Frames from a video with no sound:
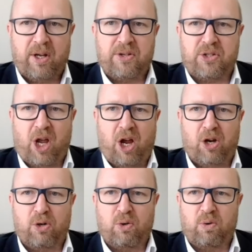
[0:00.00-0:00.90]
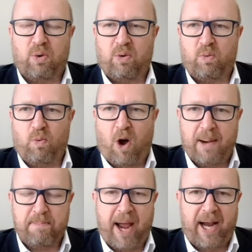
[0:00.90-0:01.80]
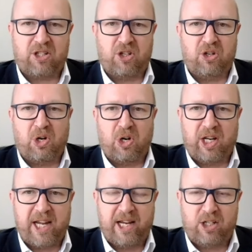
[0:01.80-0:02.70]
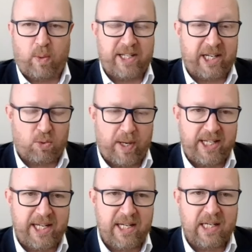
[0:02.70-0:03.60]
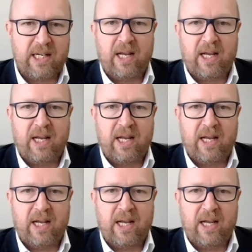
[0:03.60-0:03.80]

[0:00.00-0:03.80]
So, wind back to the year 2020,